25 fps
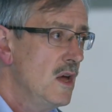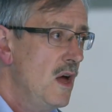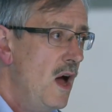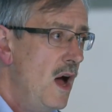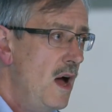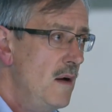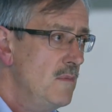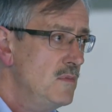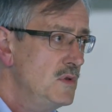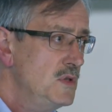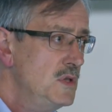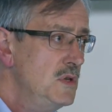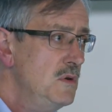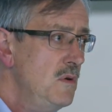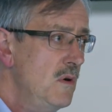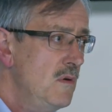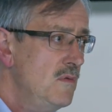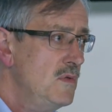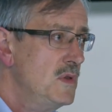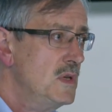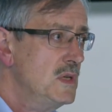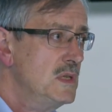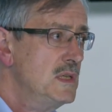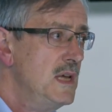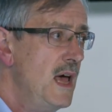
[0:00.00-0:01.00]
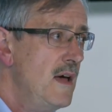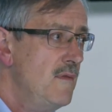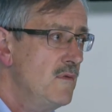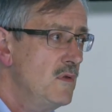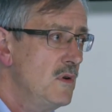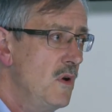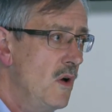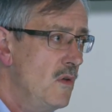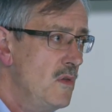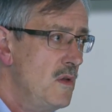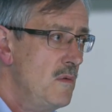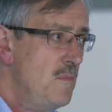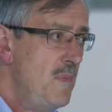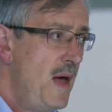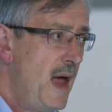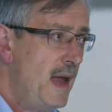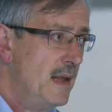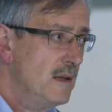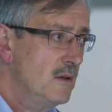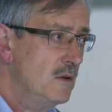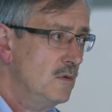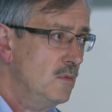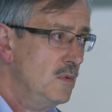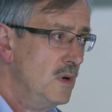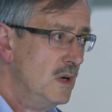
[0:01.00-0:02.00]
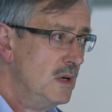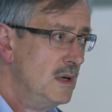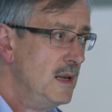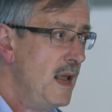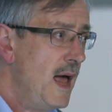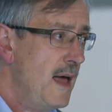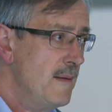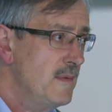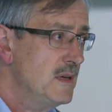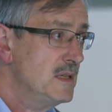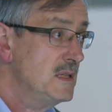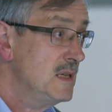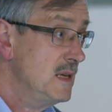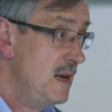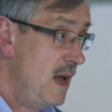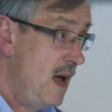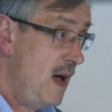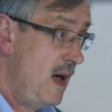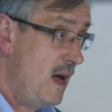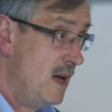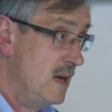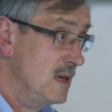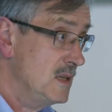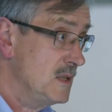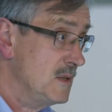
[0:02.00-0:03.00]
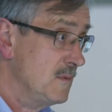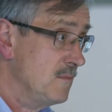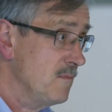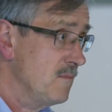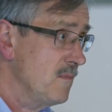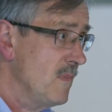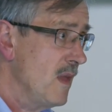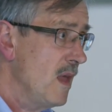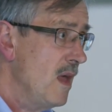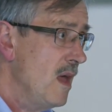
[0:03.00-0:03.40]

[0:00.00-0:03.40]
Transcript: 2 of the 7 on the panel were climate deniers.